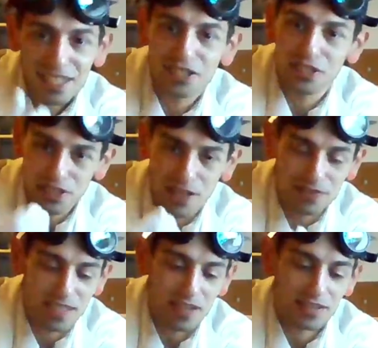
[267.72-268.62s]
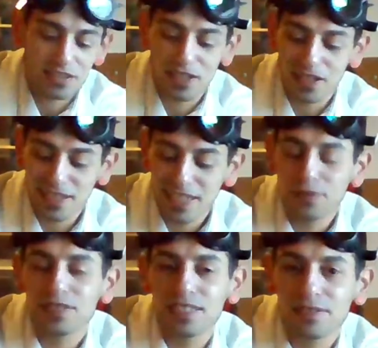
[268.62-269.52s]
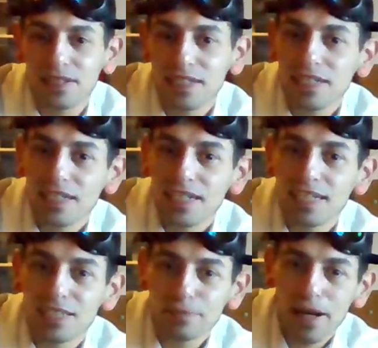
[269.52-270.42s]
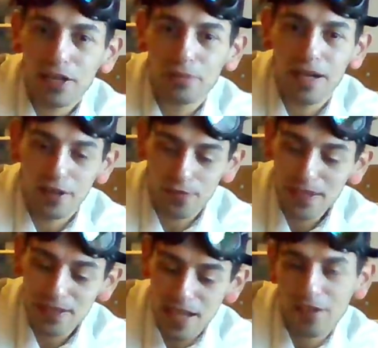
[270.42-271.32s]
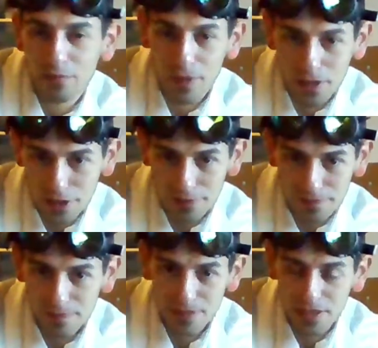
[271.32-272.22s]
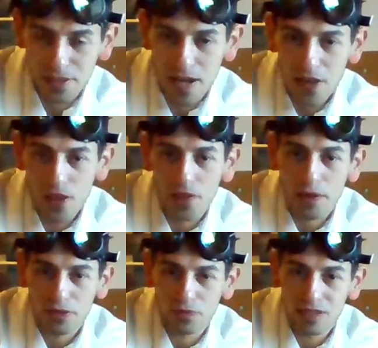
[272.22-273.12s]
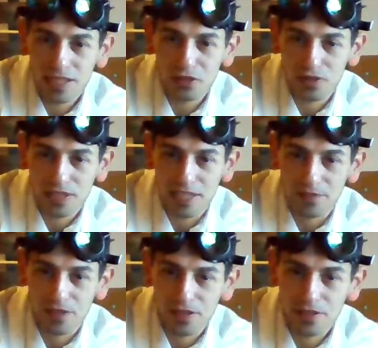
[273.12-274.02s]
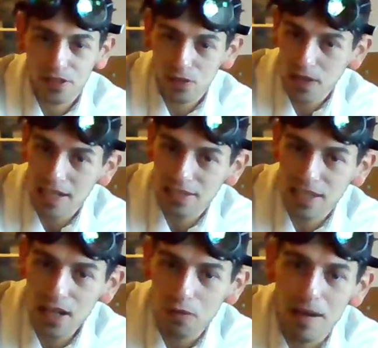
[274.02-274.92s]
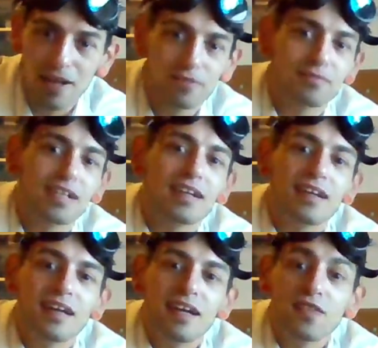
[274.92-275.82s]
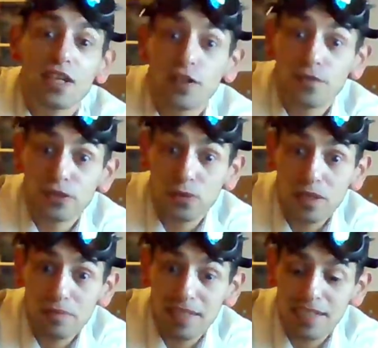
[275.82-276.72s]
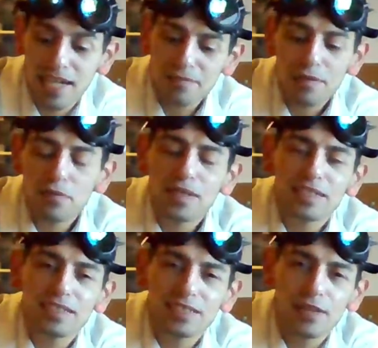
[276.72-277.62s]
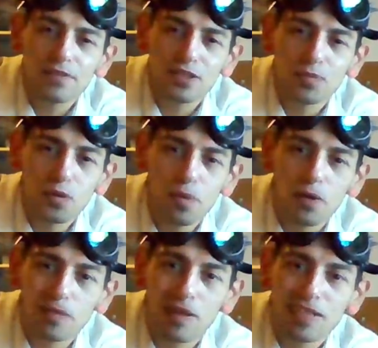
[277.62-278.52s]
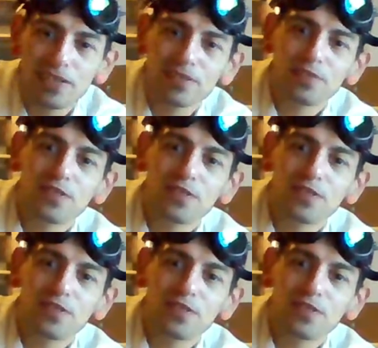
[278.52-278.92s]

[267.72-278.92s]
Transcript: just stuffs down its gullet. It was inspired by a real-life bird, so I thought that was really interesting for you guys to know about. Thank you for joining me today. Maybe we can discover some more Pokemon here in the